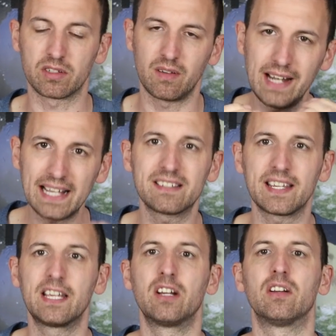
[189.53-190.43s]
so let's
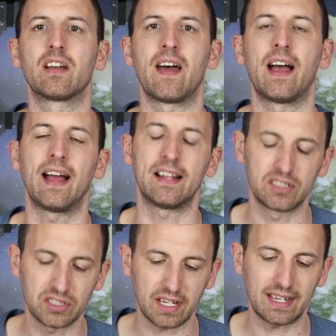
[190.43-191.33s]
take a look at that
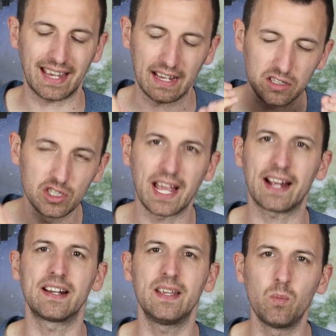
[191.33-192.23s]
and see
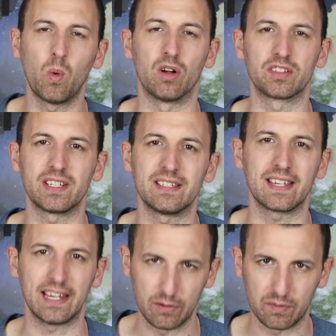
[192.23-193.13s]
exactly what is
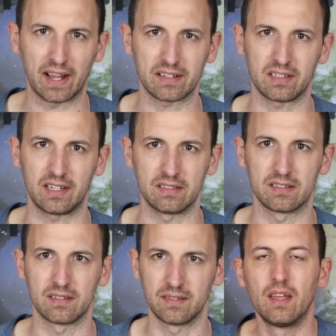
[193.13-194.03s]
in vaccines.